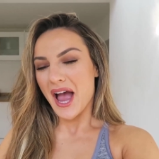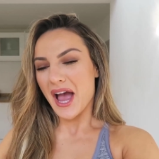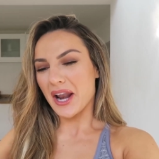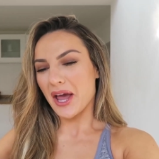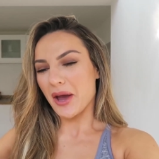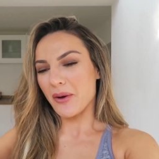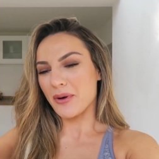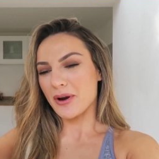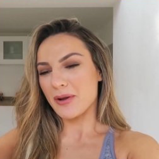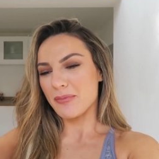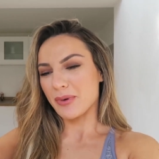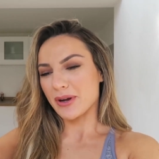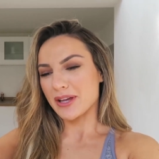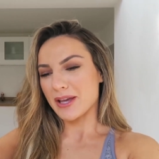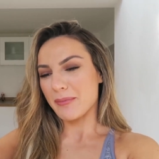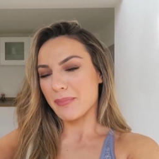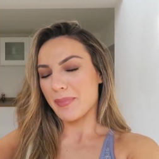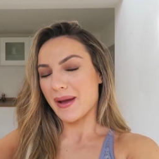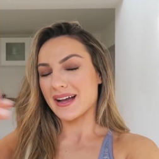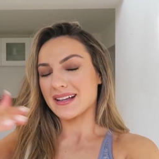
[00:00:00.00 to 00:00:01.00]
And I want to
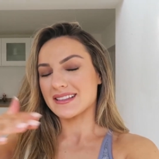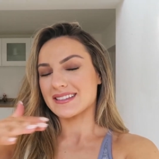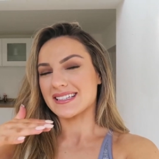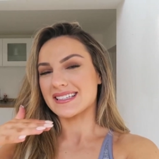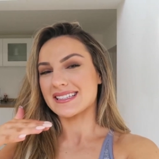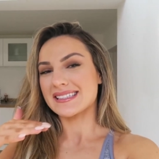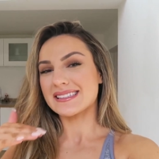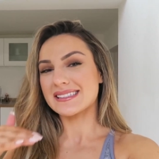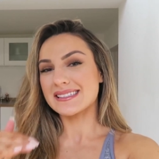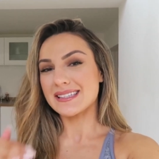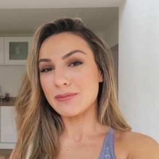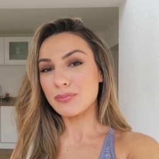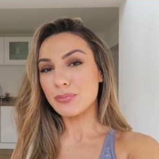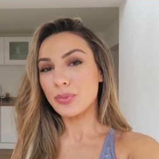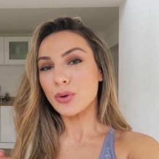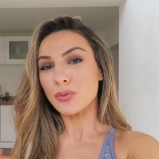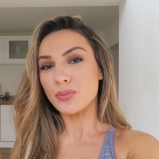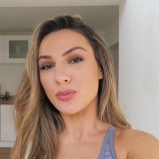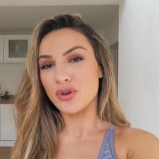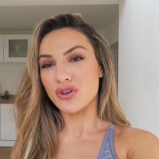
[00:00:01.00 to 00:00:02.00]
bring it back to
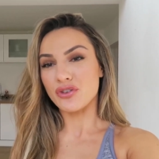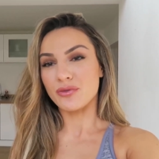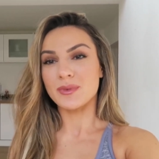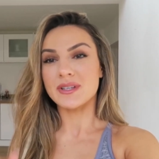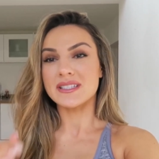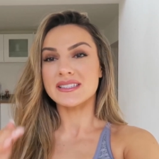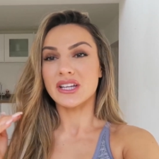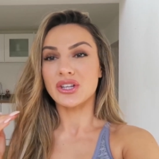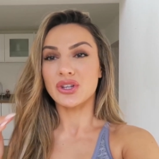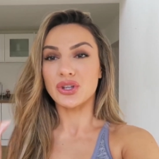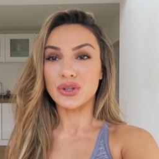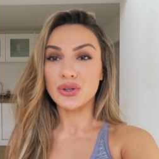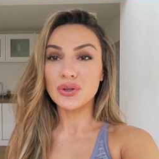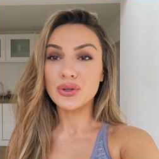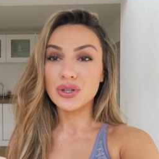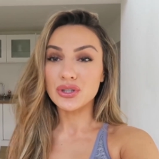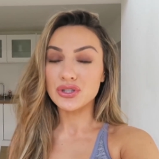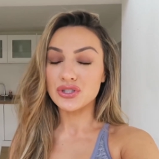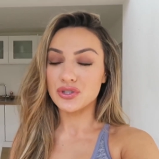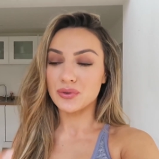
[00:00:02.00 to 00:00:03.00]
simple movements that
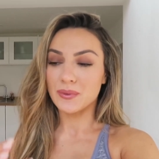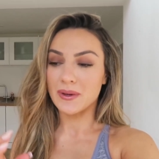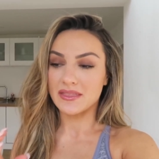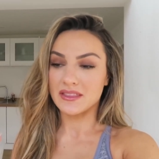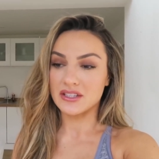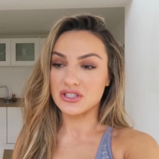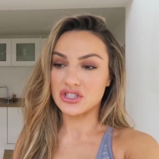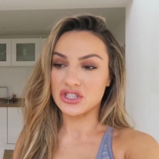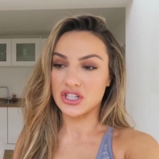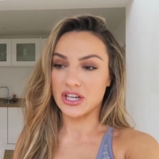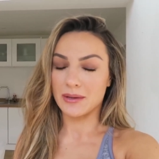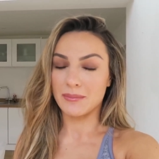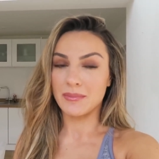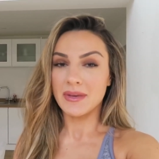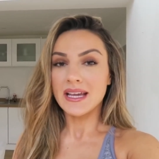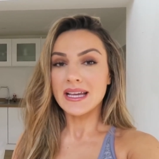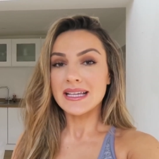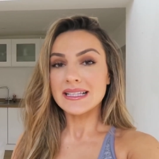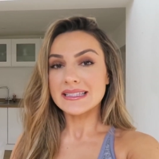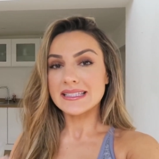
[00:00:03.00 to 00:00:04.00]
you can do at the
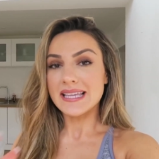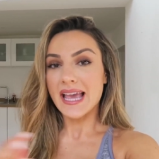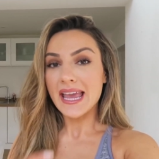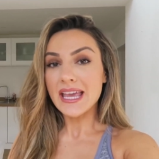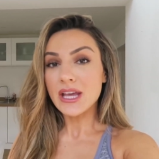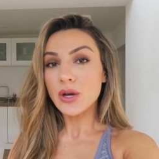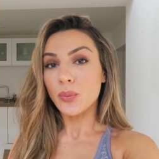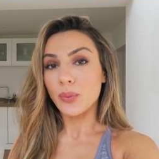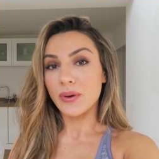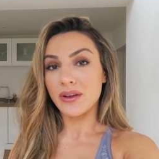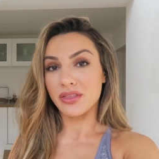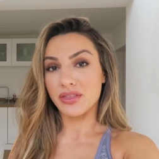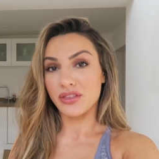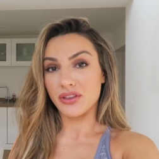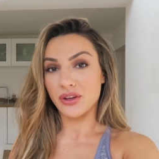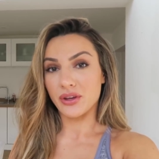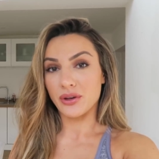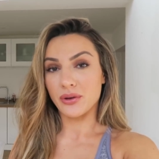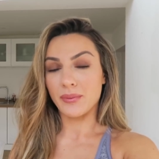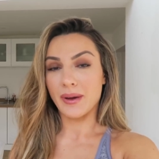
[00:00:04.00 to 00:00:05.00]
gym, take
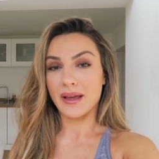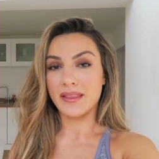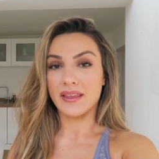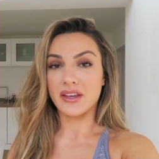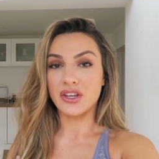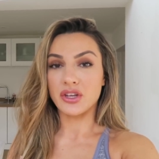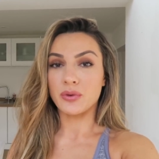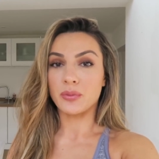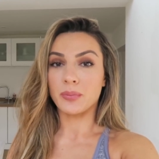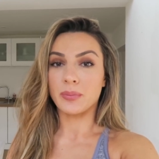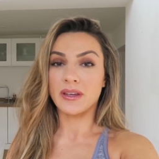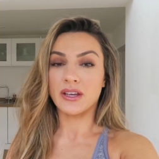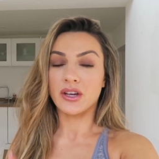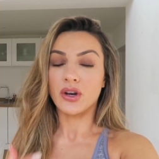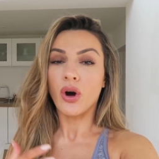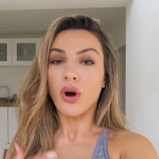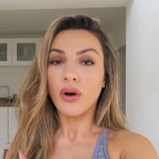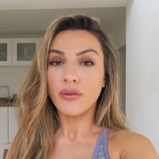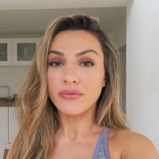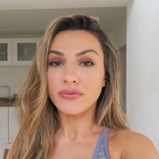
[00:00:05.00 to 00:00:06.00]
with you, and that you'll be
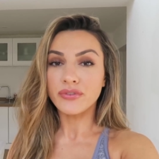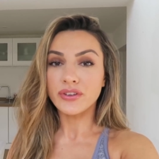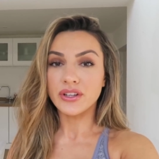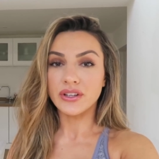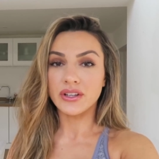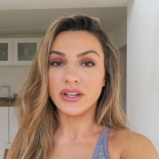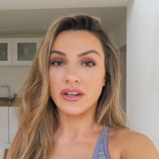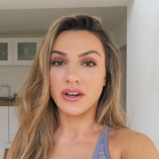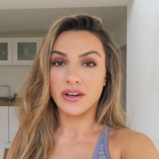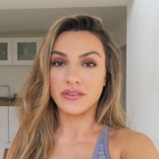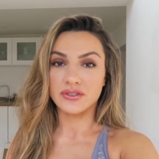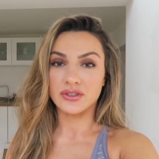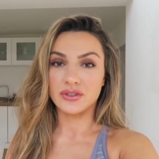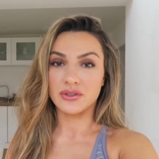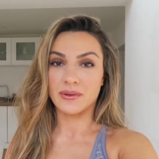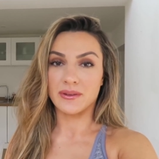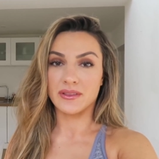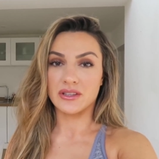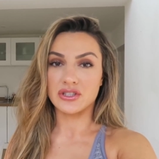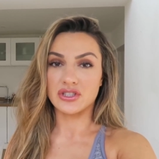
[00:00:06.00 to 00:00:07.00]
confident enough to
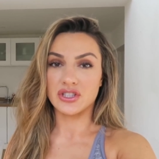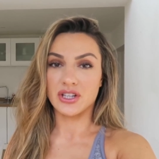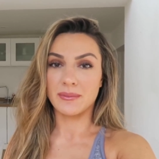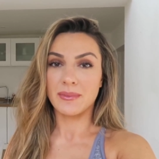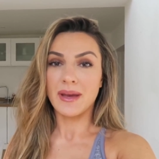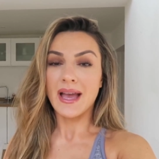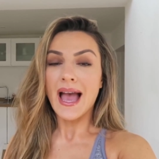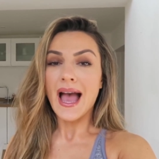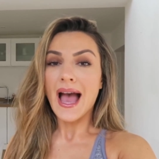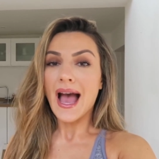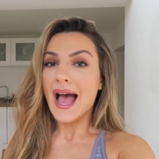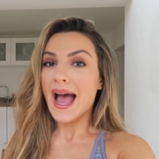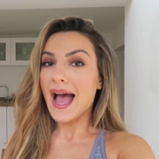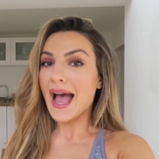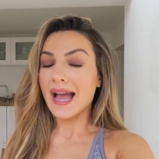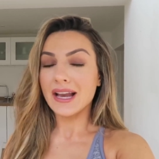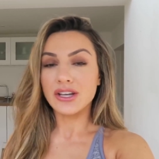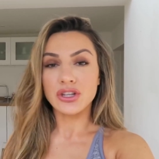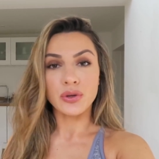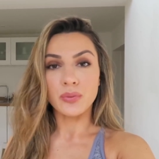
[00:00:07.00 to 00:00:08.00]
do at the gym,
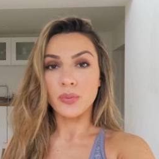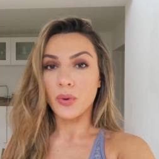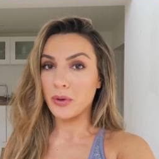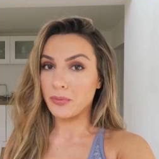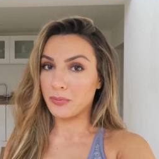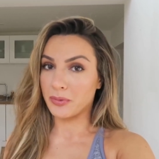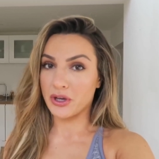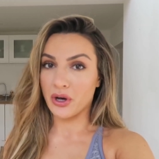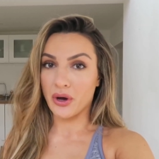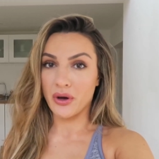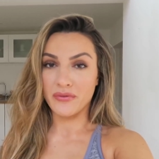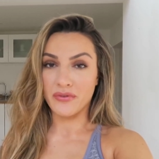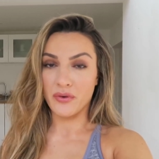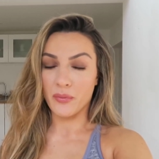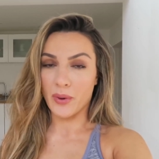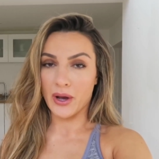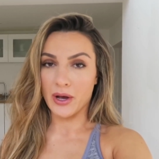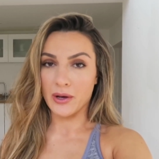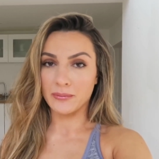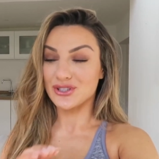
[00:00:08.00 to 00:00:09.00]
and you won't be
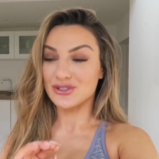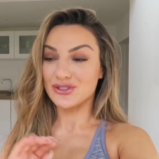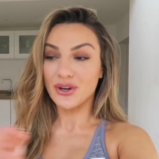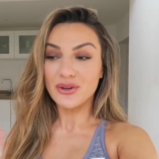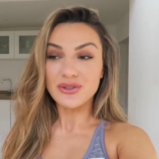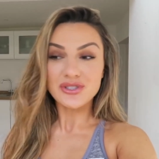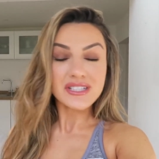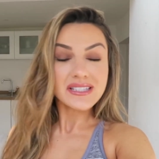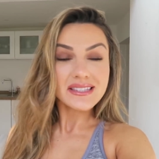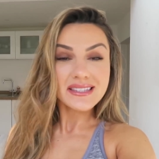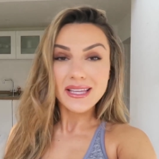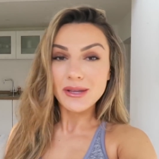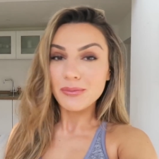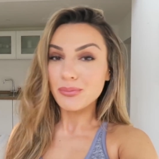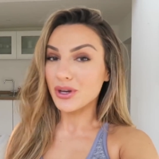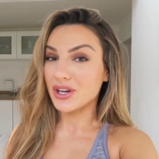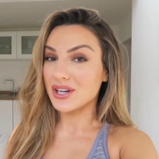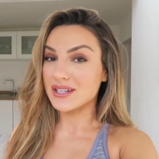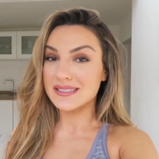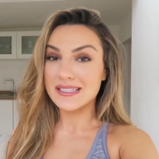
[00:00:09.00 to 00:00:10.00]
overwhelmed. So don't just
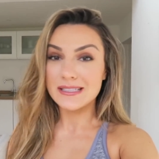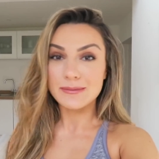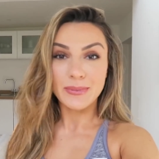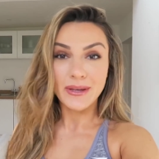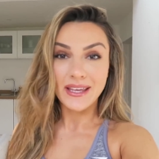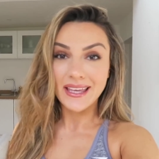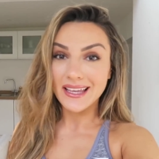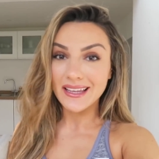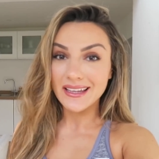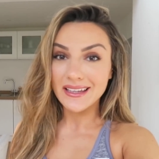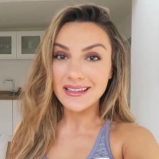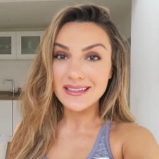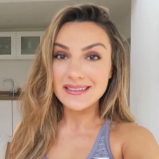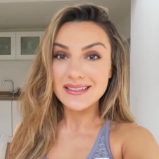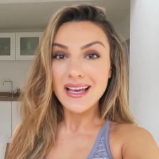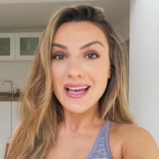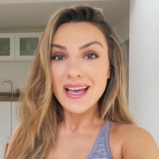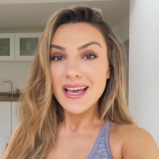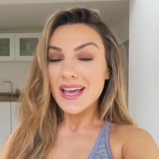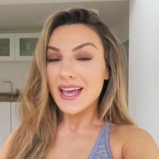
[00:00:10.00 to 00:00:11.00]
think because it's
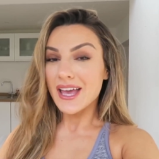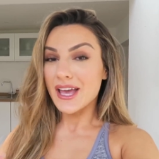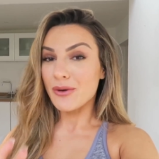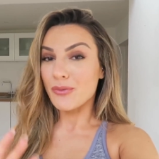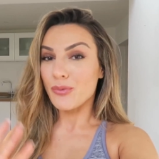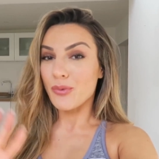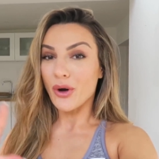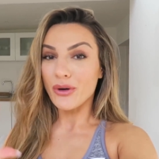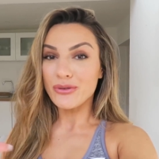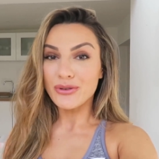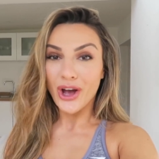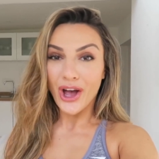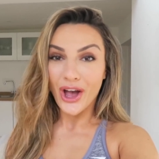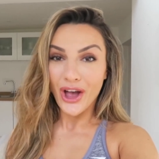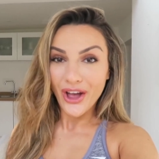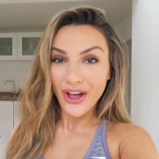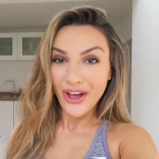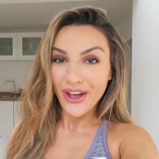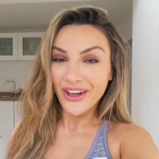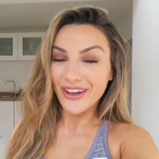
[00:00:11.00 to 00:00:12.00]
beginners, it won't
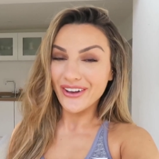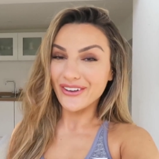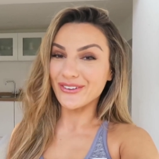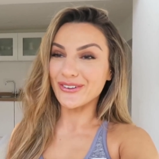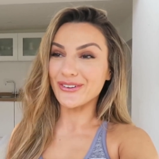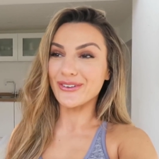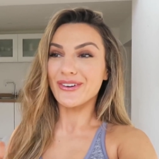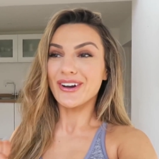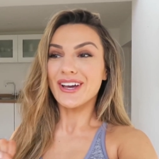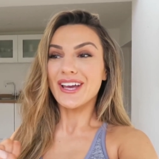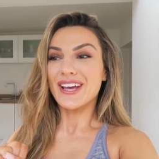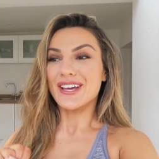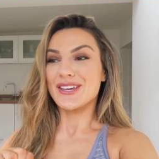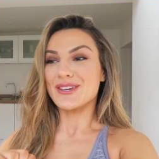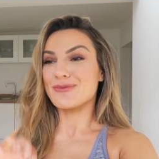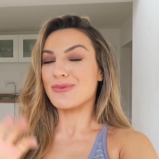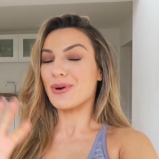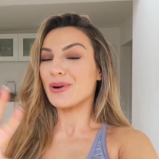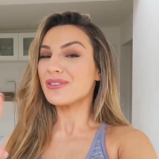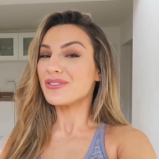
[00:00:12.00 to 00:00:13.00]
hurt or
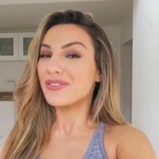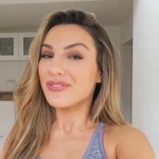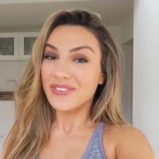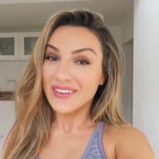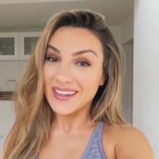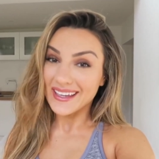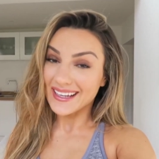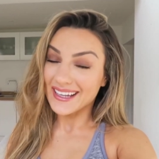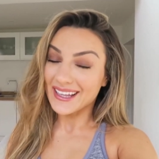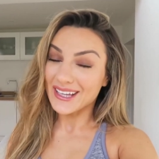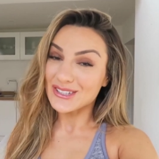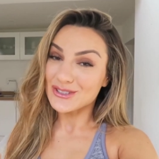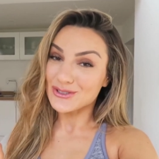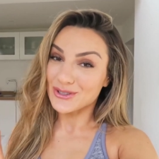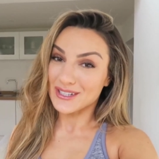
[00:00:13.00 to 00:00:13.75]
you won't feel it.